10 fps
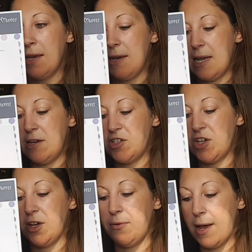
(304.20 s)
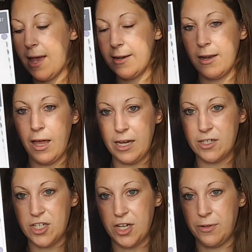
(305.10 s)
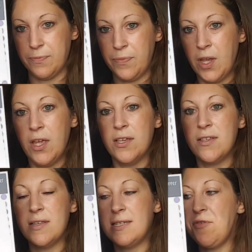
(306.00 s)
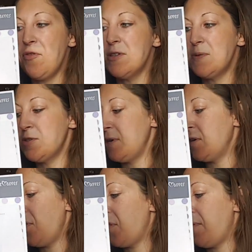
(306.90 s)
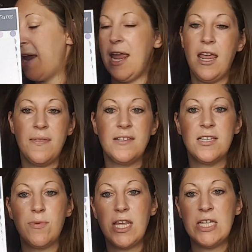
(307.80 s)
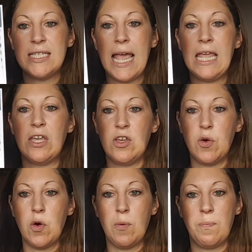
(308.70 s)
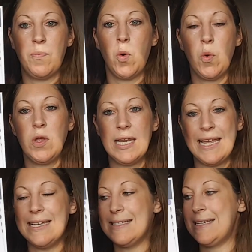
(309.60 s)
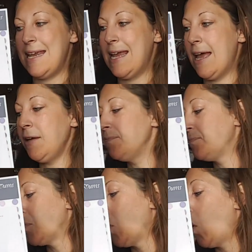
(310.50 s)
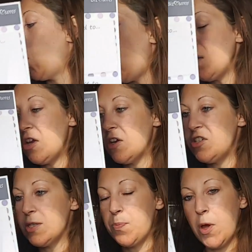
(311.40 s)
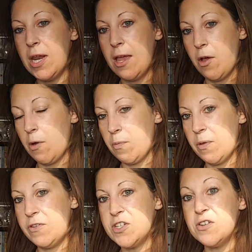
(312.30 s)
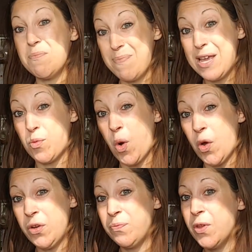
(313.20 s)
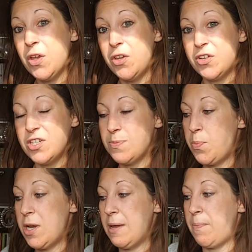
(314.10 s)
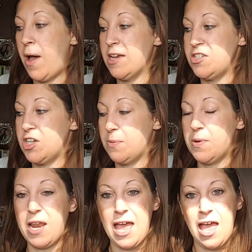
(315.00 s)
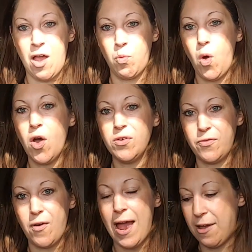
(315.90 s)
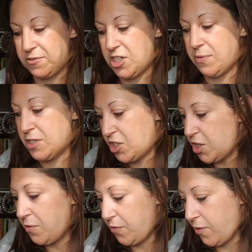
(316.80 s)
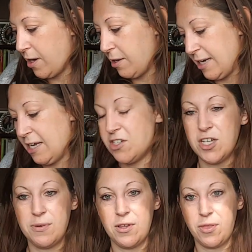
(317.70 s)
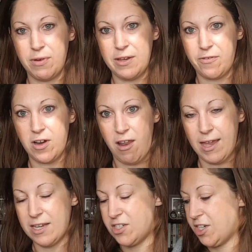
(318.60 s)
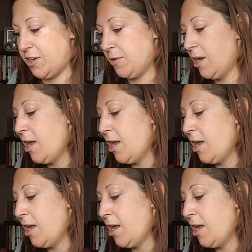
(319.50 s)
need to, and like to. So the difference between the three, and this is where you take all your list here, or you could just put it, if you're doing a big one, you could just put it by, so you could put a 1 for a have to, a 2 for a need to, and a 3 for a like to.